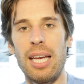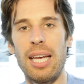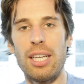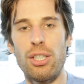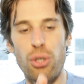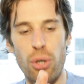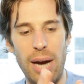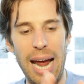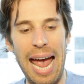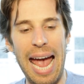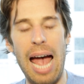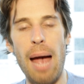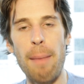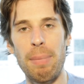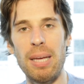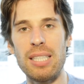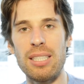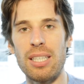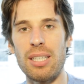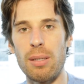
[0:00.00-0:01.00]
is your
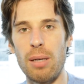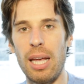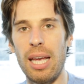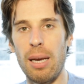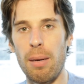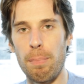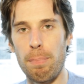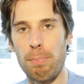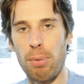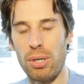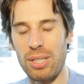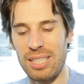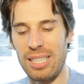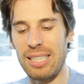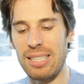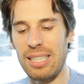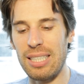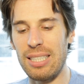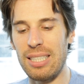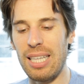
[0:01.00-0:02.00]
habits and
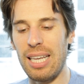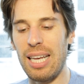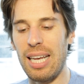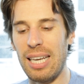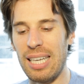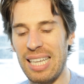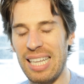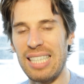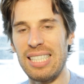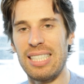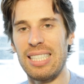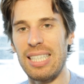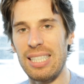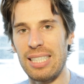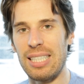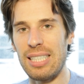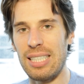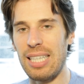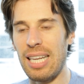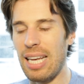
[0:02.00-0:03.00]
persistency and
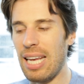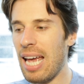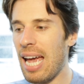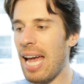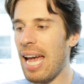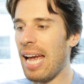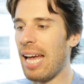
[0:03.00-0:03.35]
consistency.